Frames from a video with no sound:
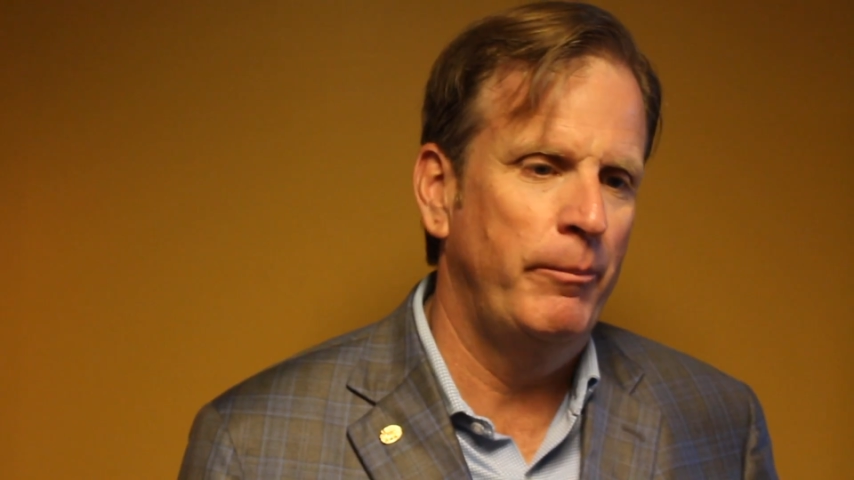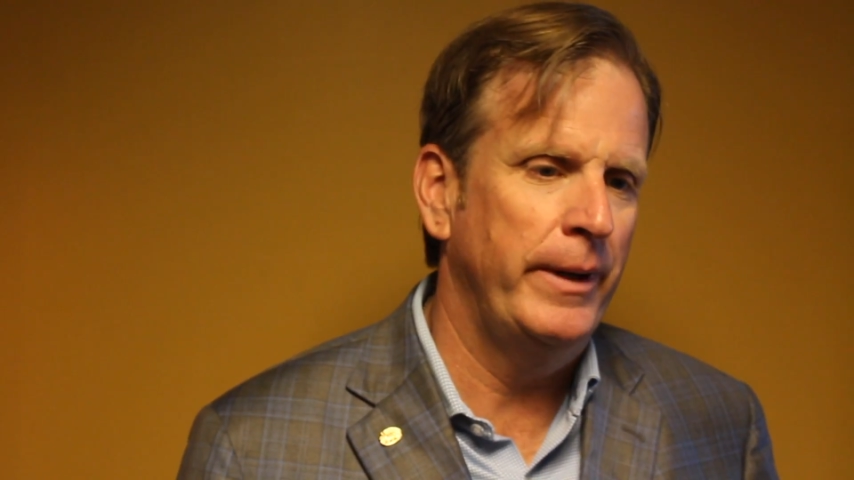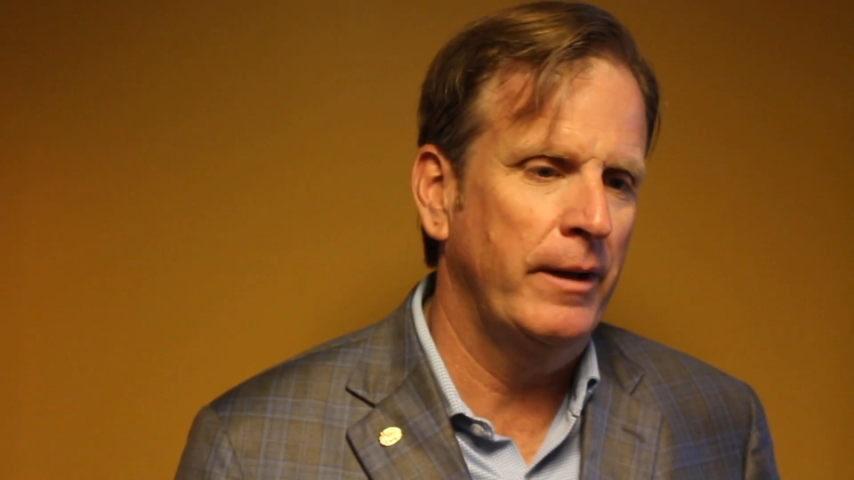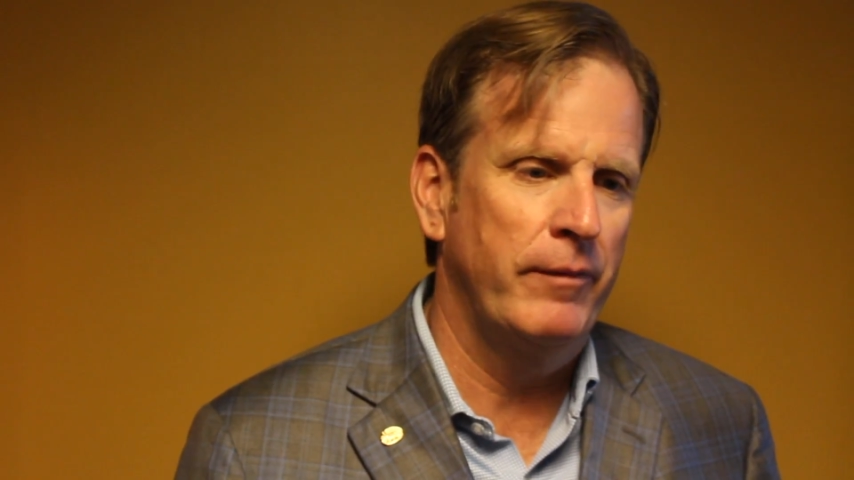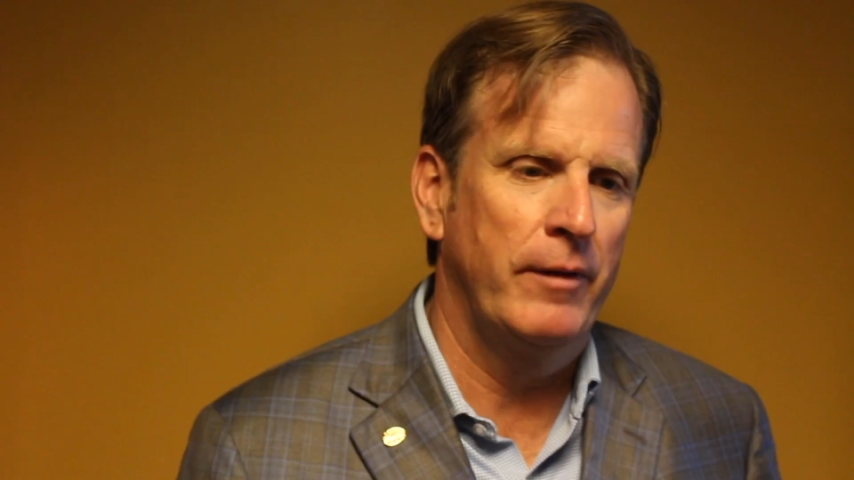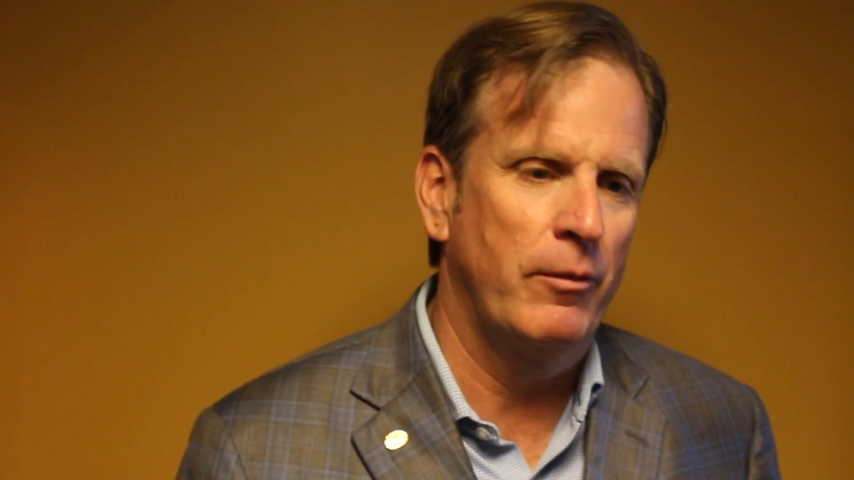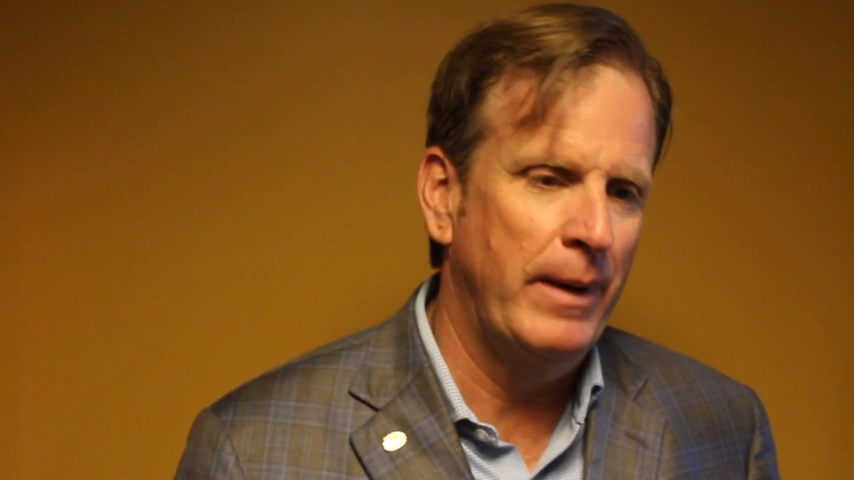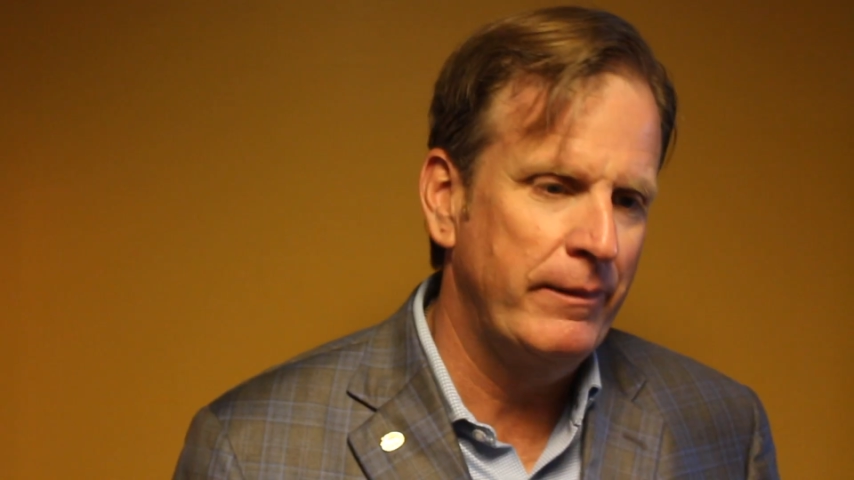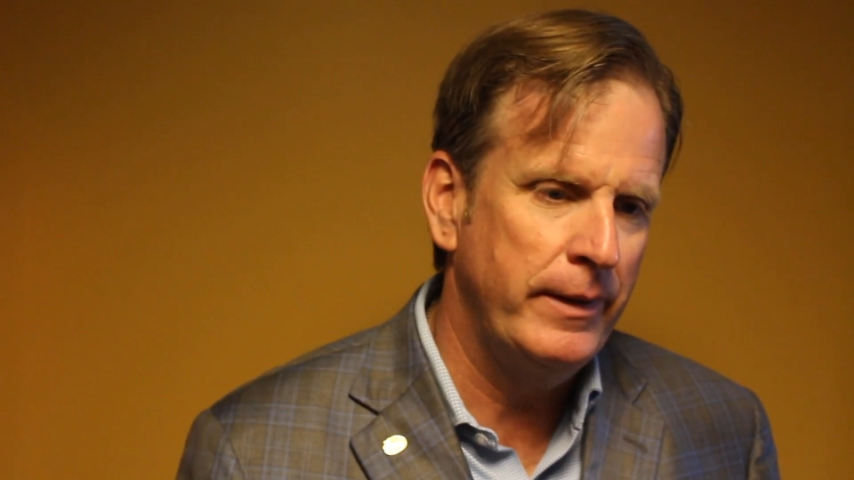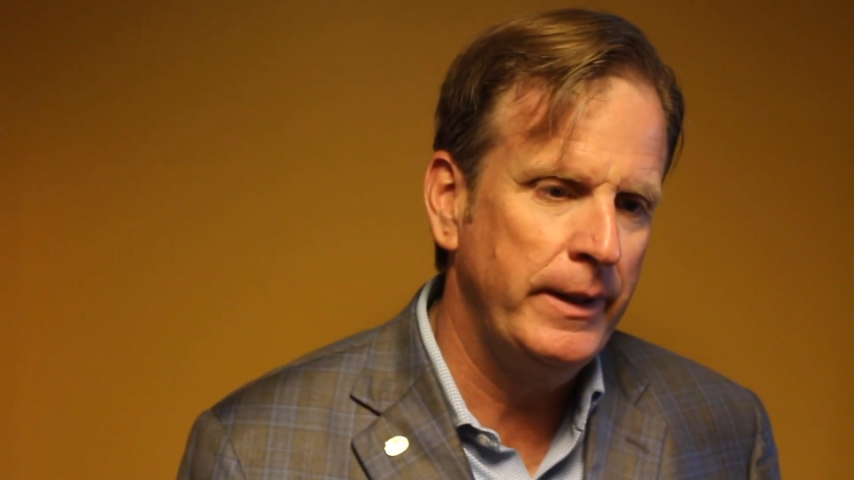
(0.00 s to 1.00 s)
our big event for
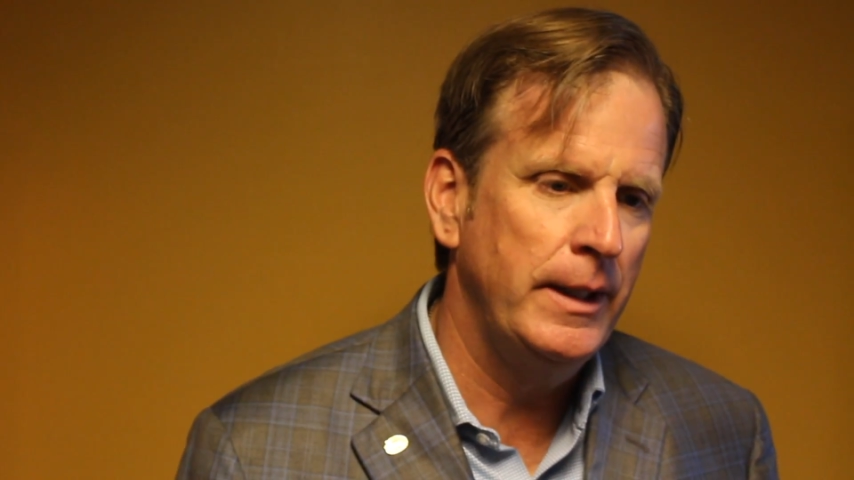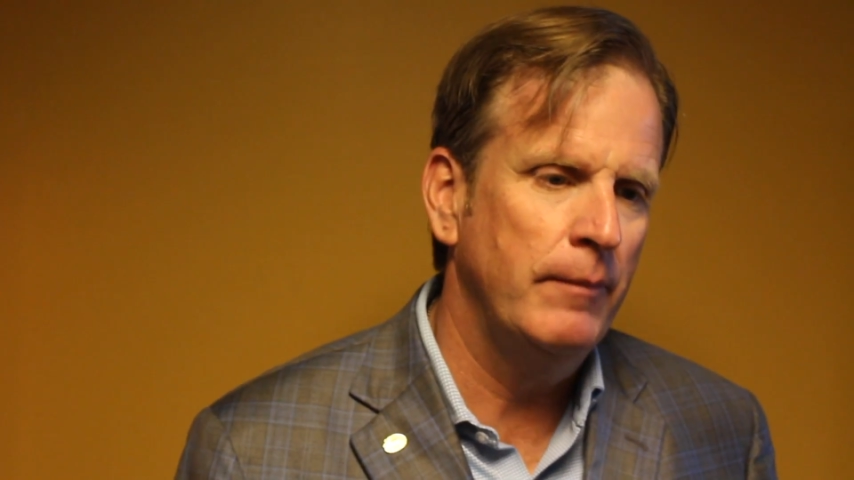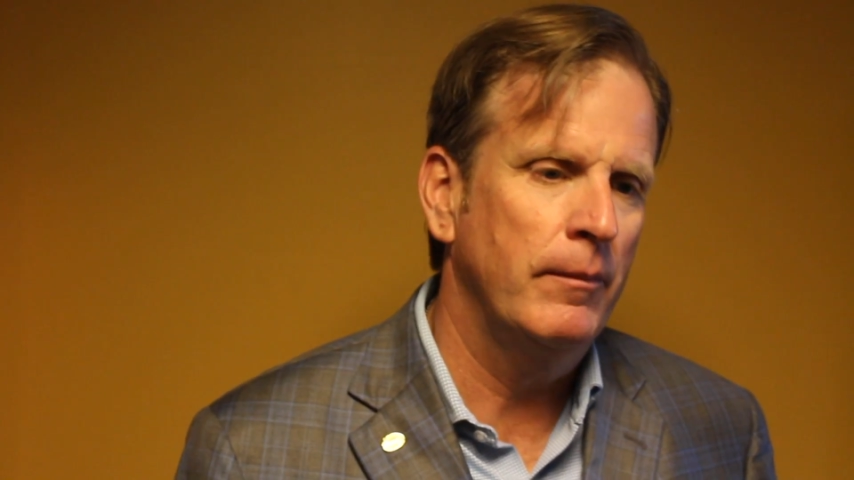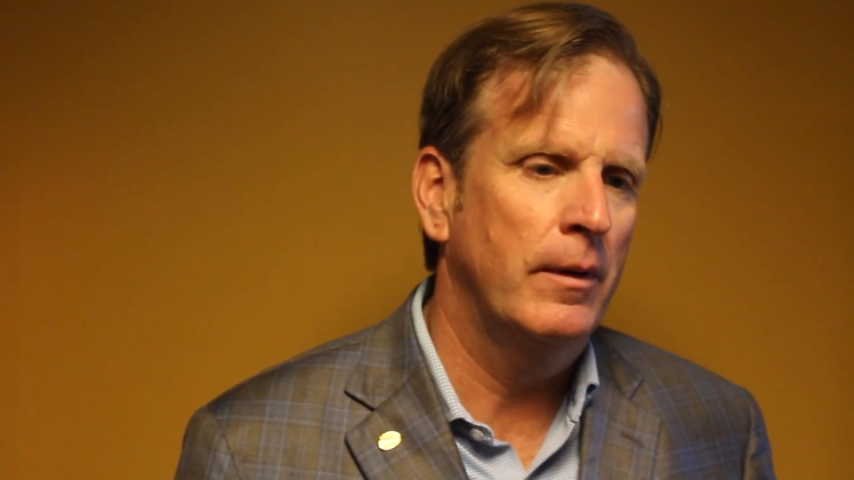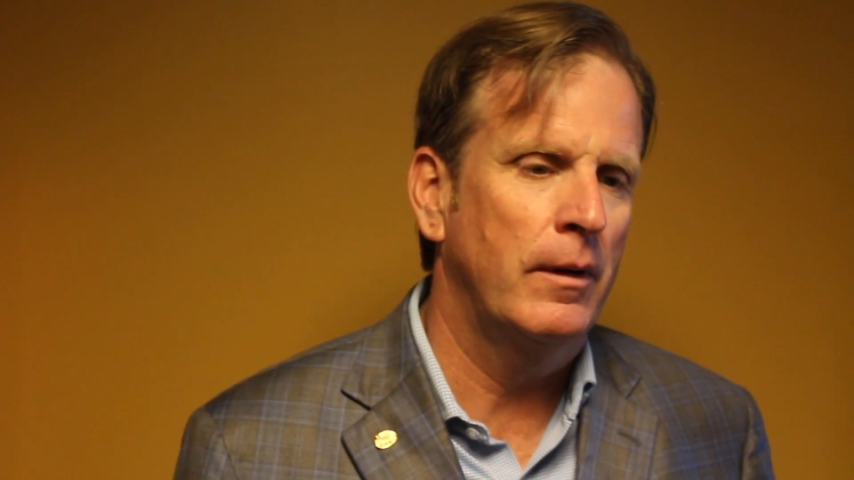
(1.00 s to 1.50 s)
my team.